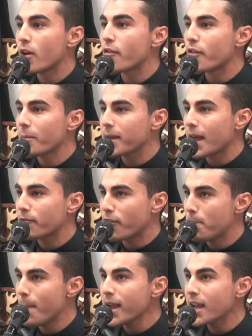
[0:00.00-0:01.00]
from
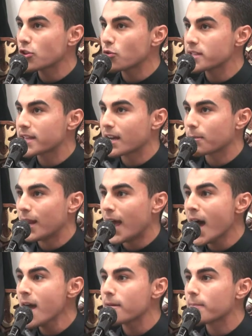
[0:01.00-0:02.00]
Mecca towards
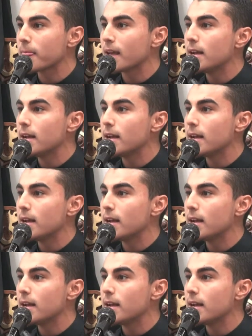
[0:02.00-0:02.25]
Karbala,